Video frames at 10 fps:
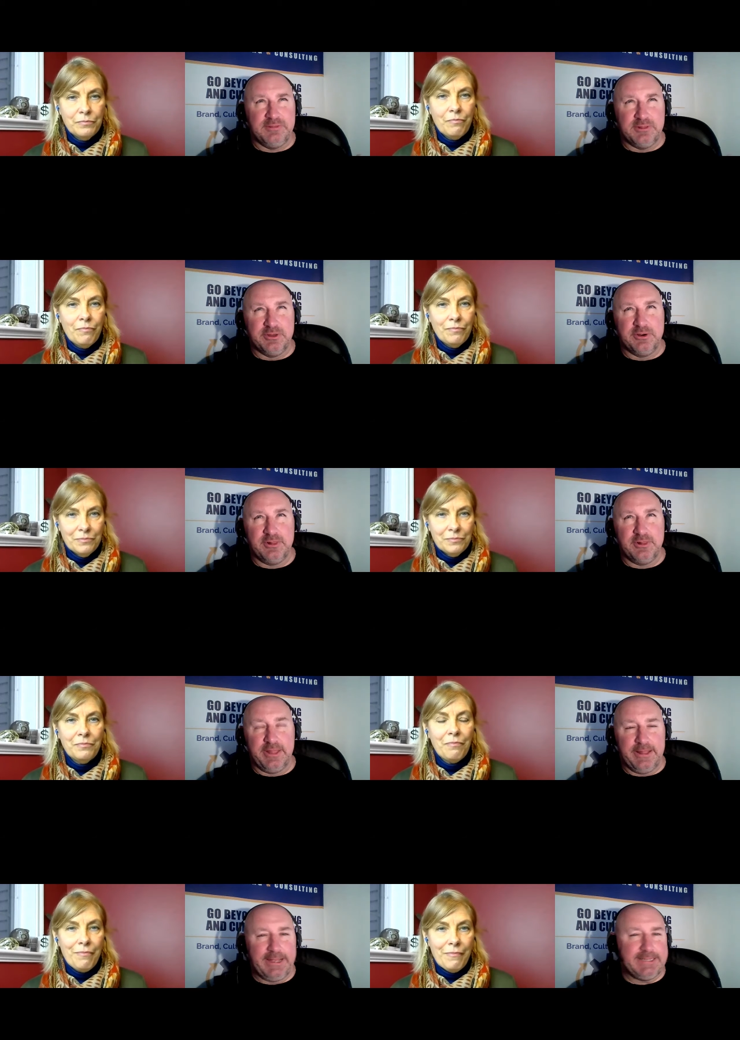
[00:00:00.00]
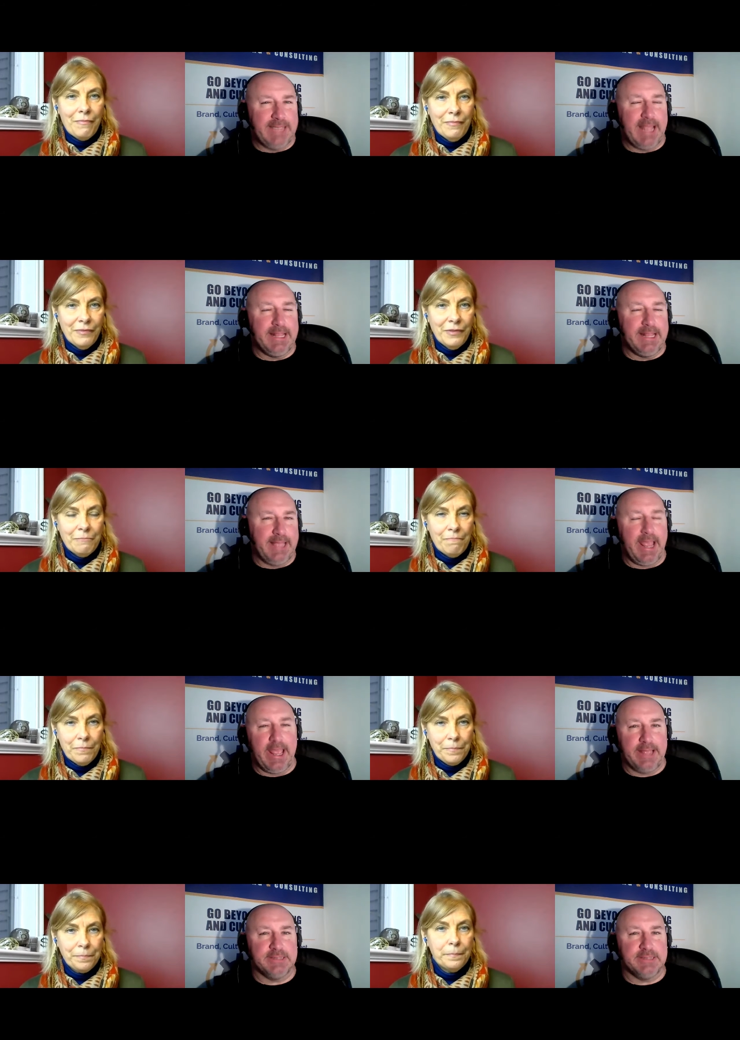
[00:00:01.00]
Speaker 1: literally like ten
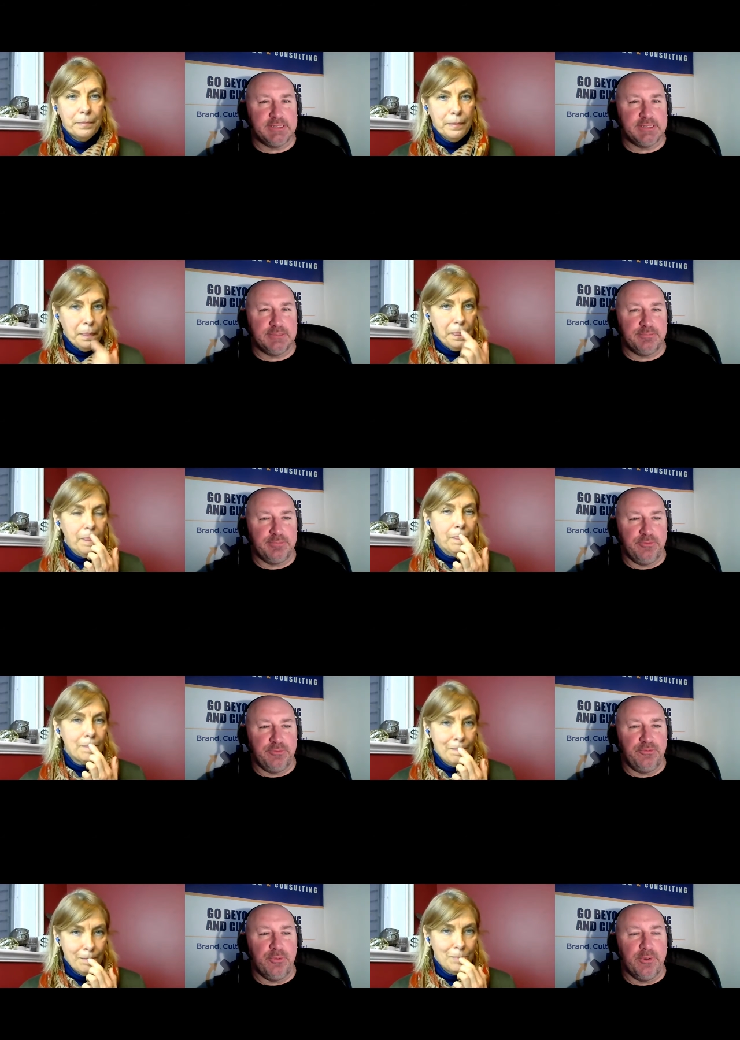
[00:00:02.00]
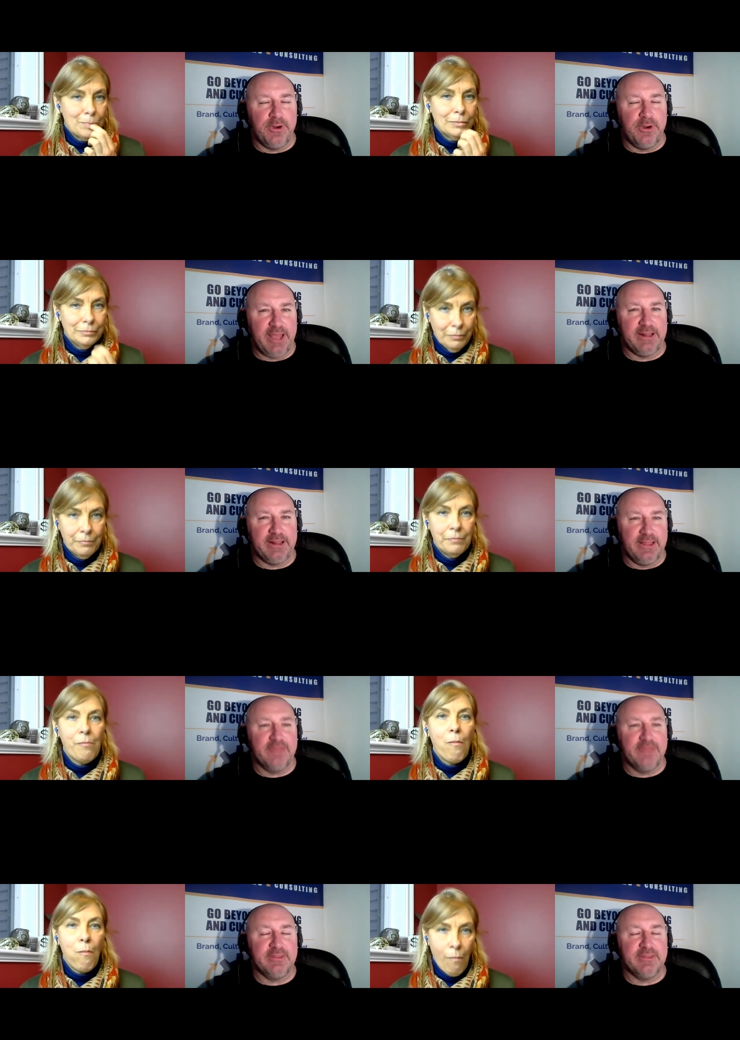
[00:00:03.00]
days before nine
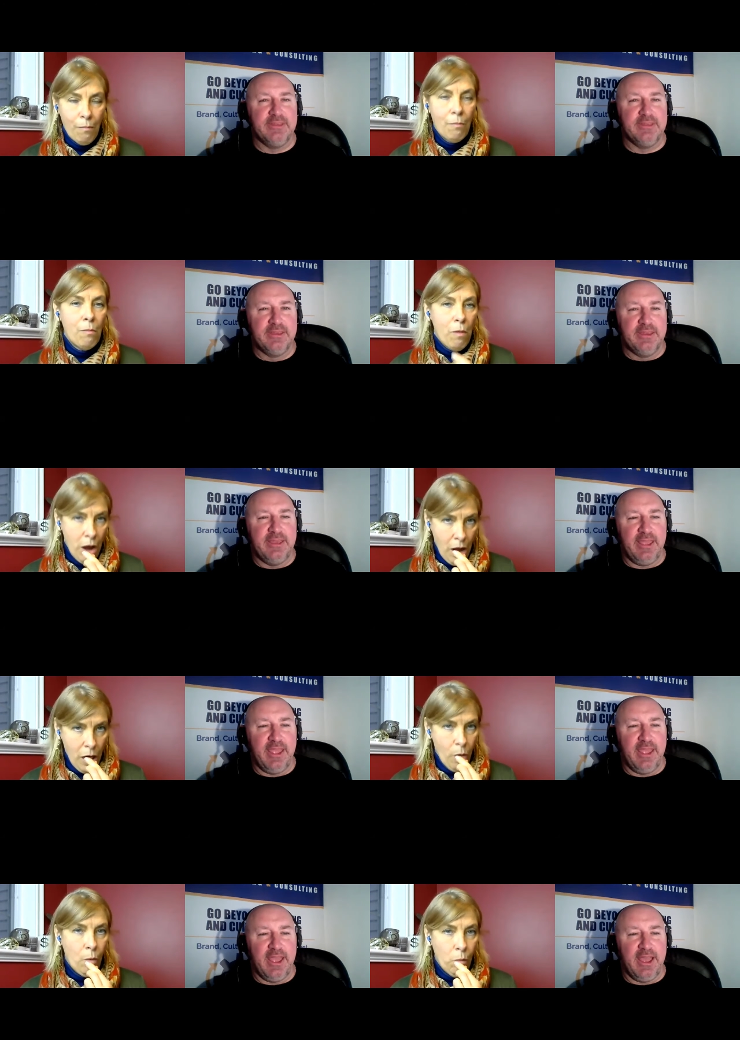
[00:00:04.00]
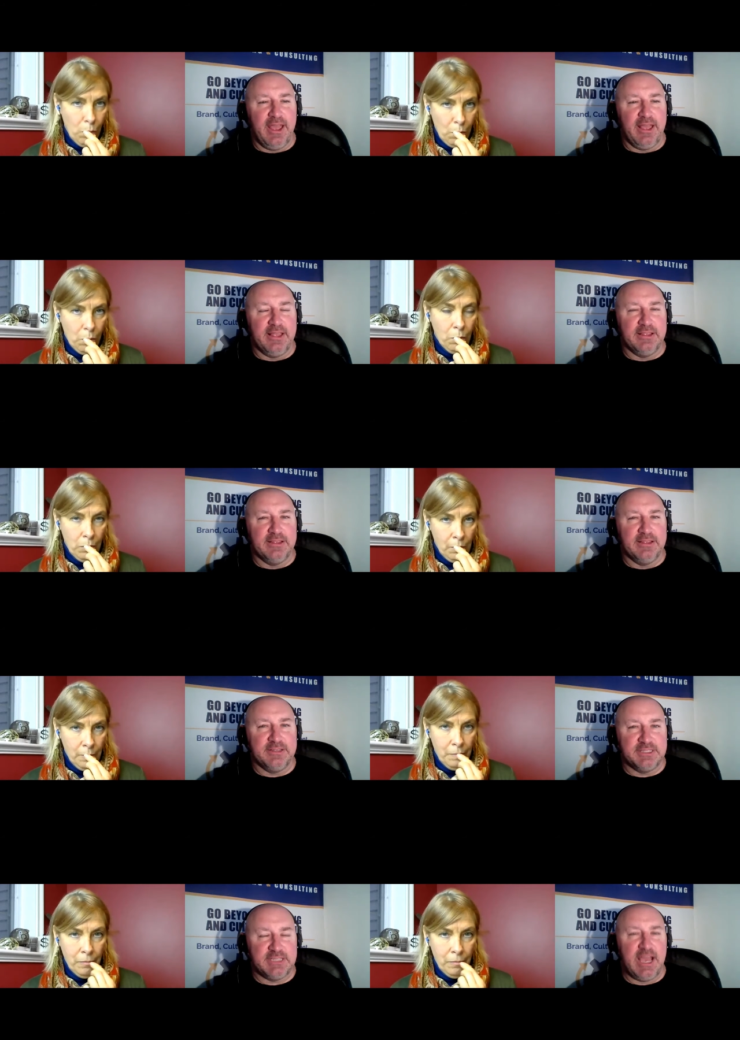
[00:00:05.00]
eleven, and
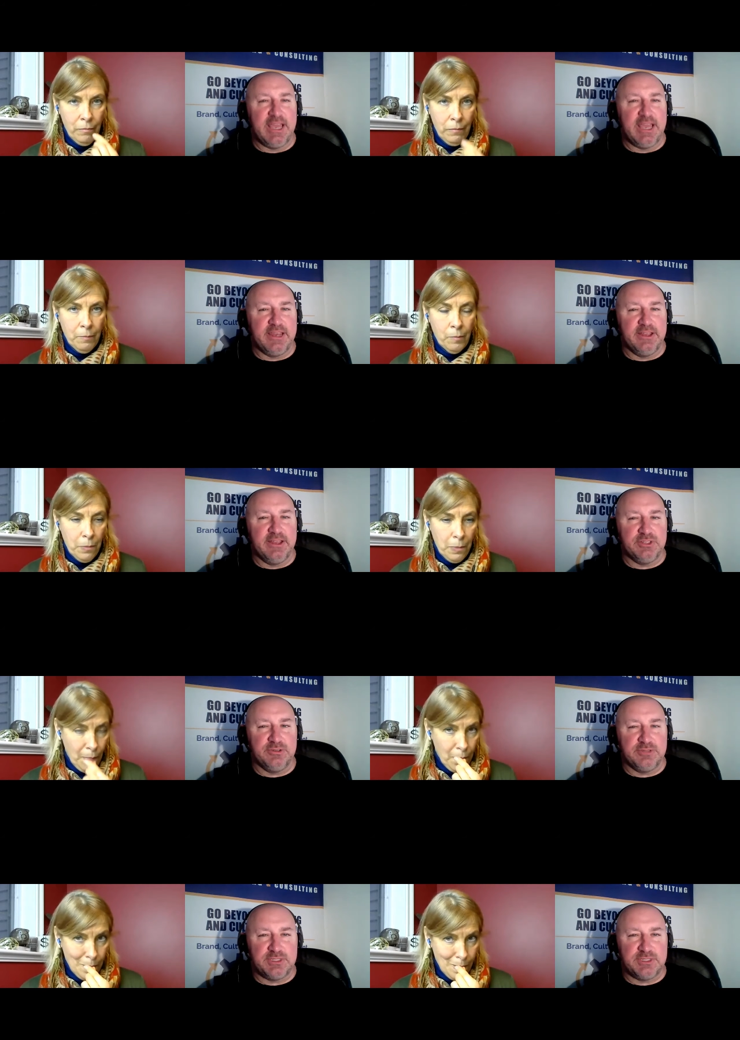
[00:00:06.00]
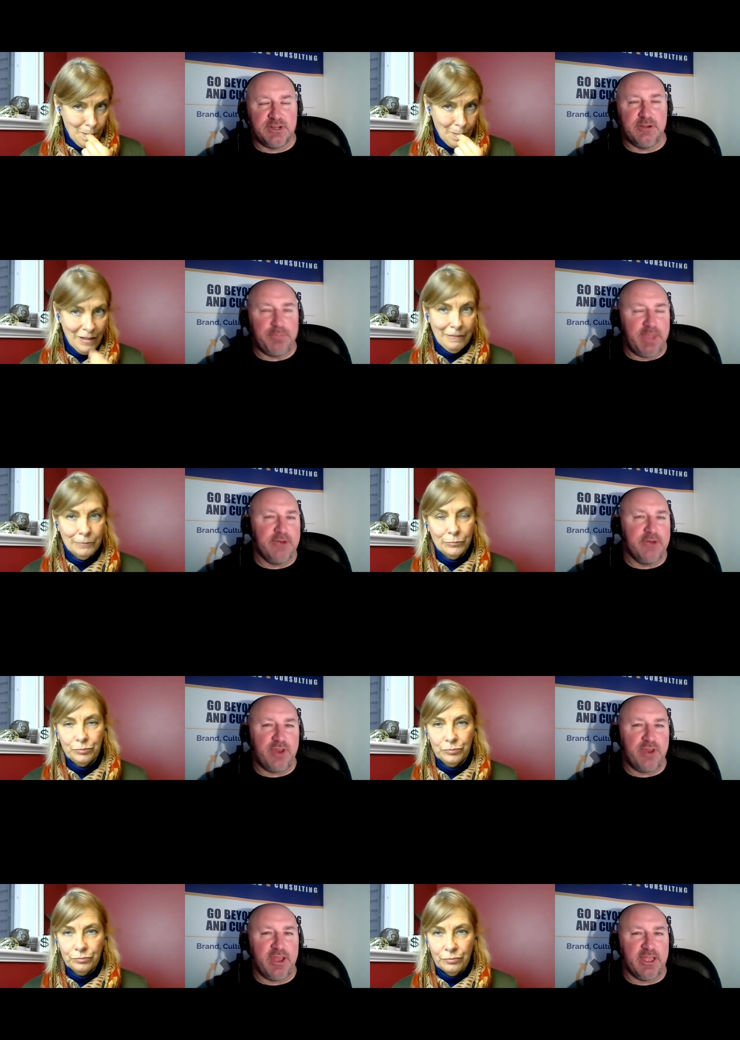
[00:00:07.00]
decided to start Bader
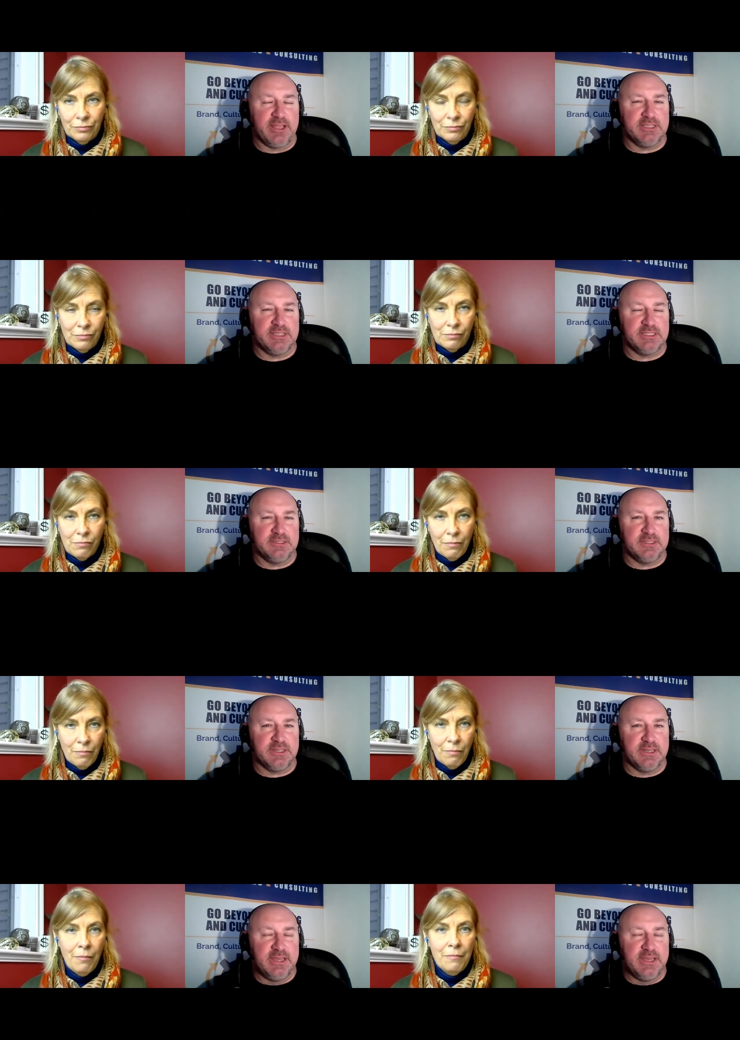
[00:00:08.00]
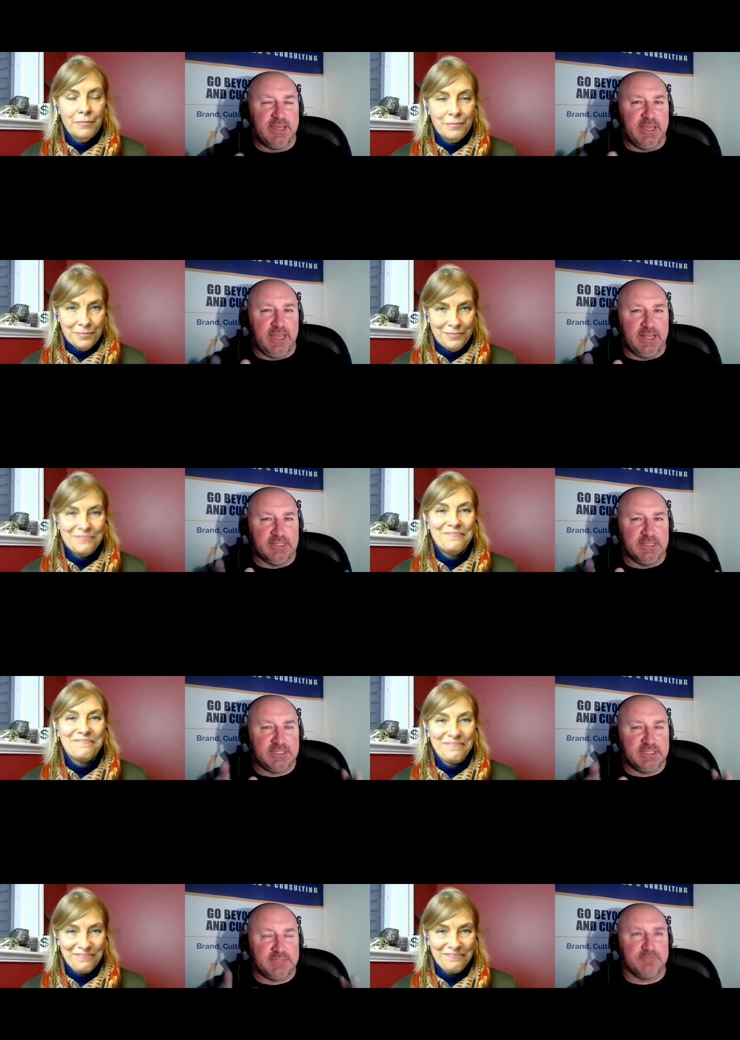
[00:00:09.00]
Training and Consulting, and
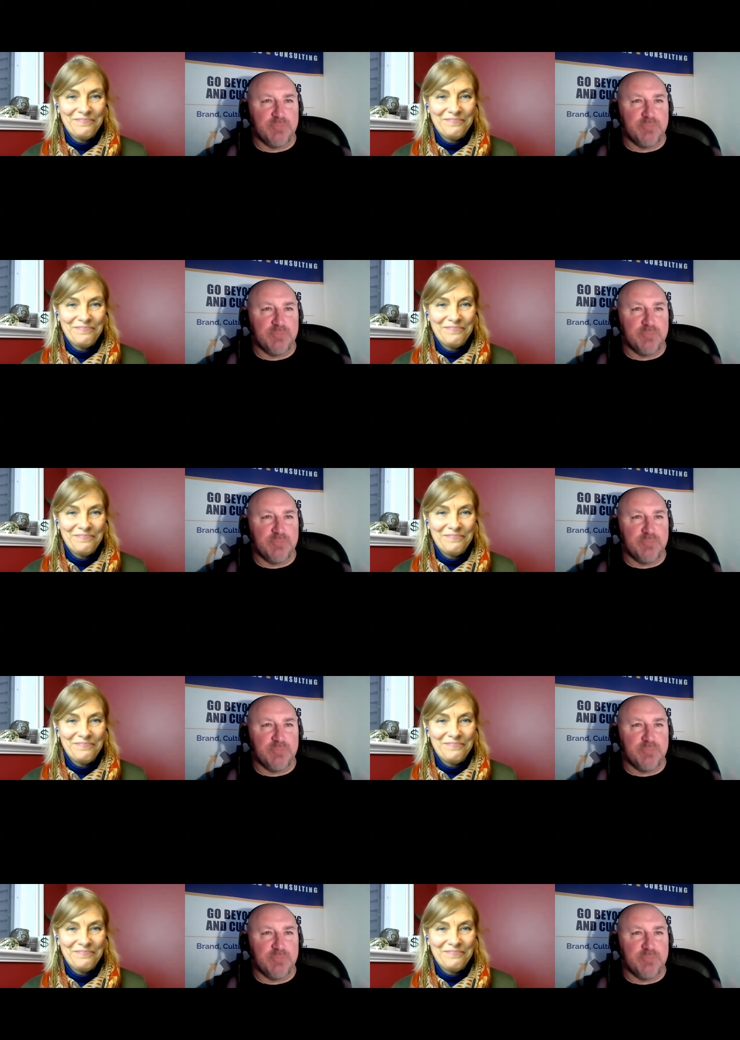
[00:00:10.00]
s